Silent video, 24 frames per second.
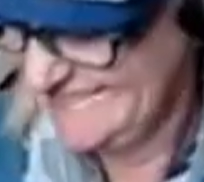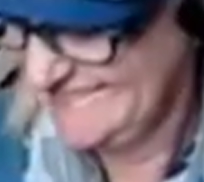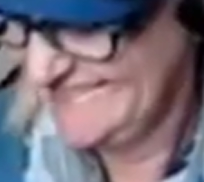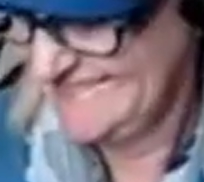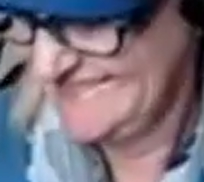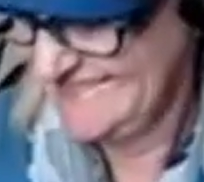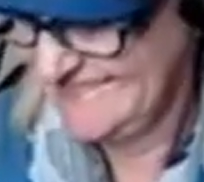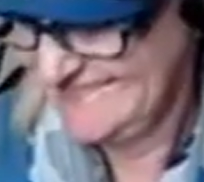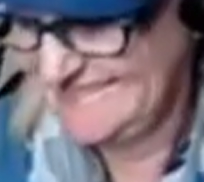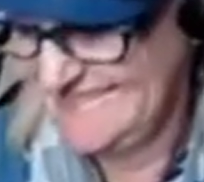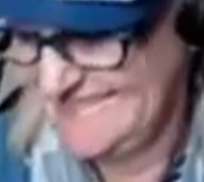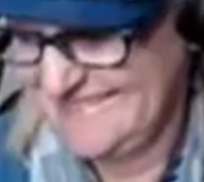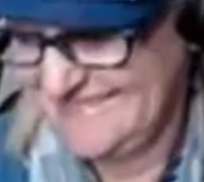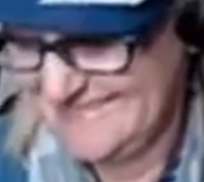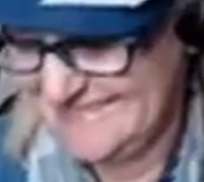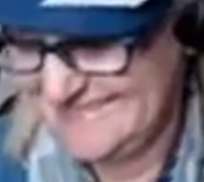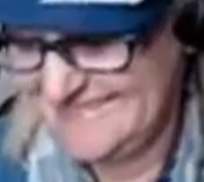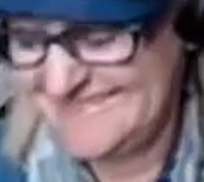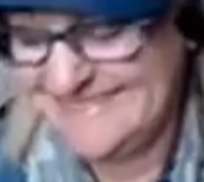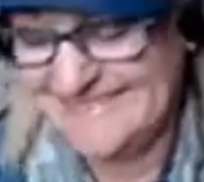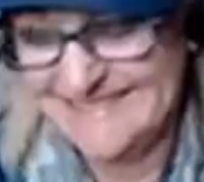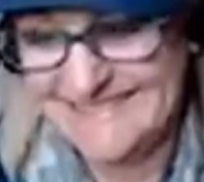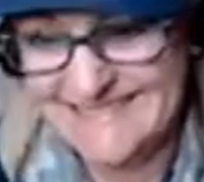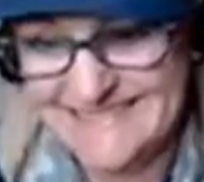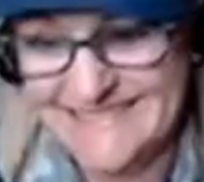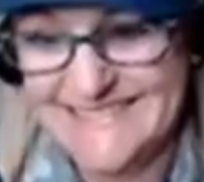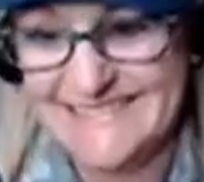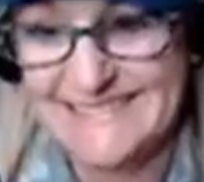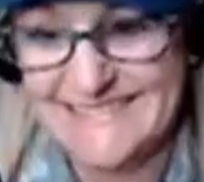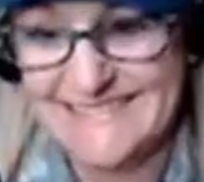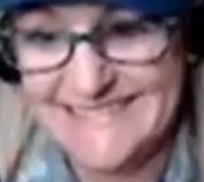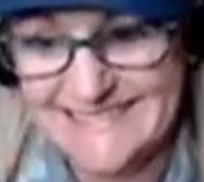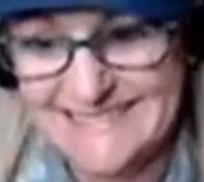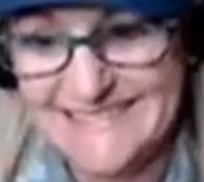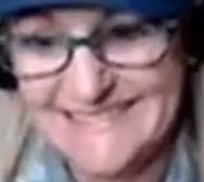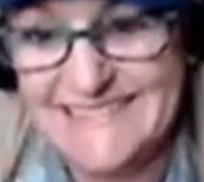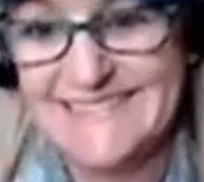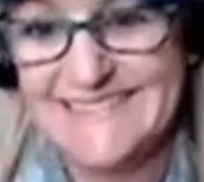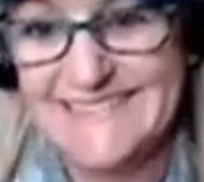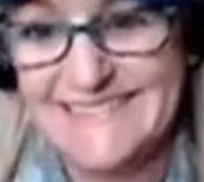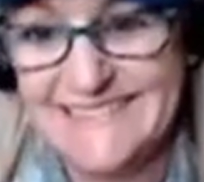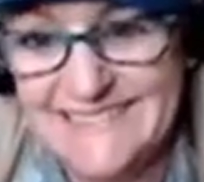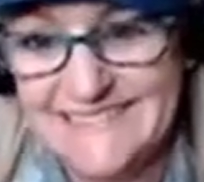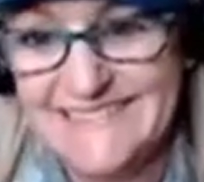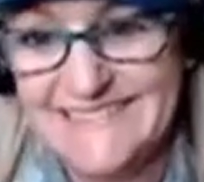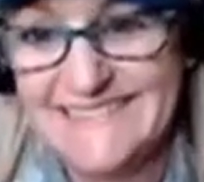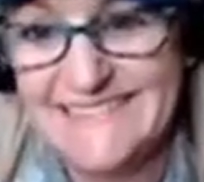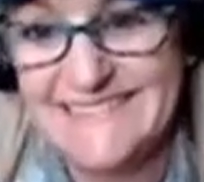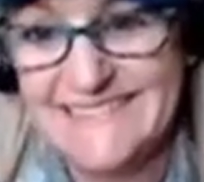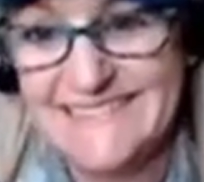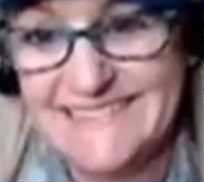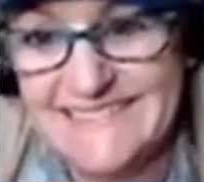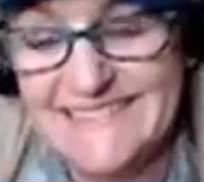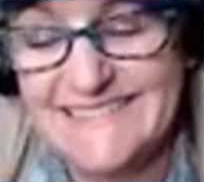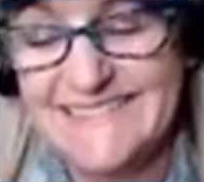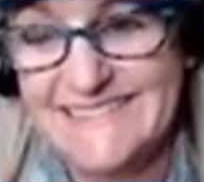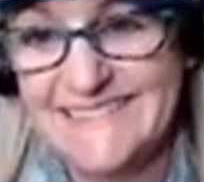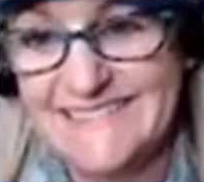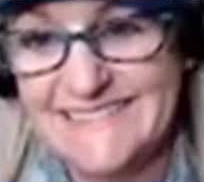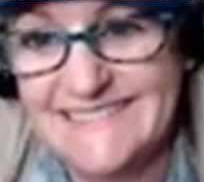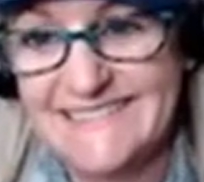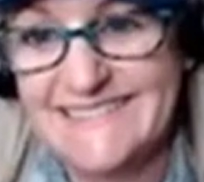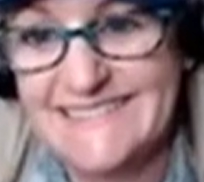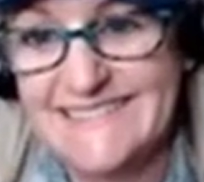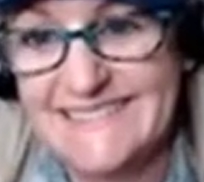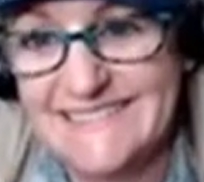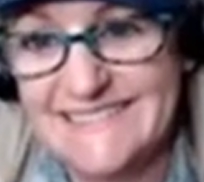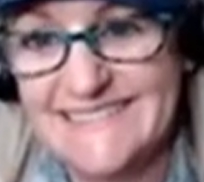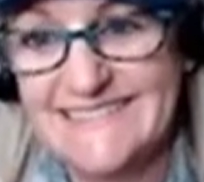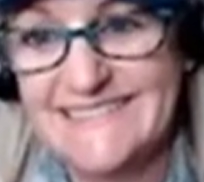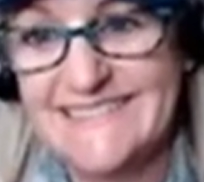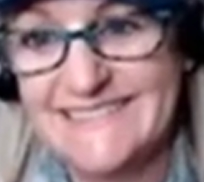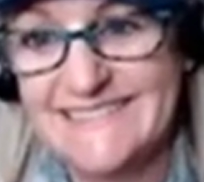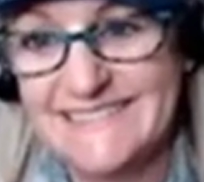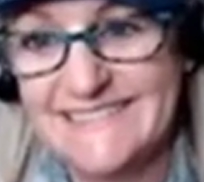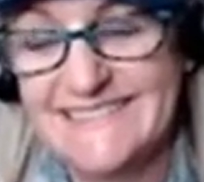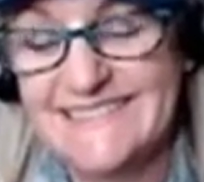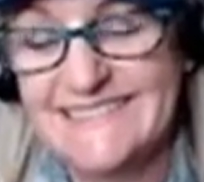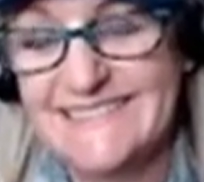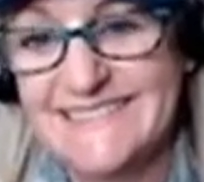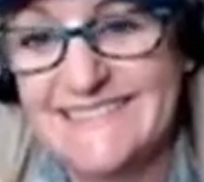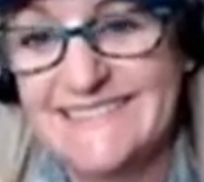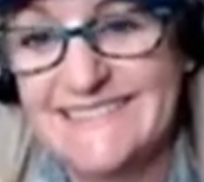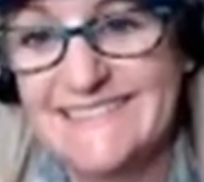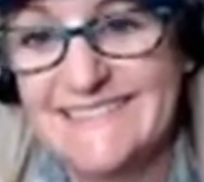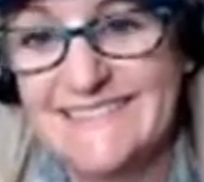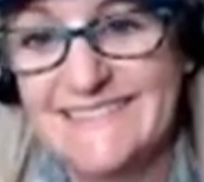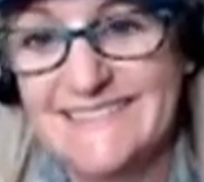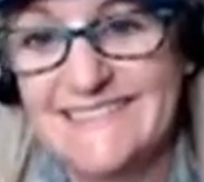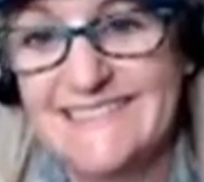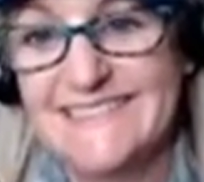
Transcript: (not speaking)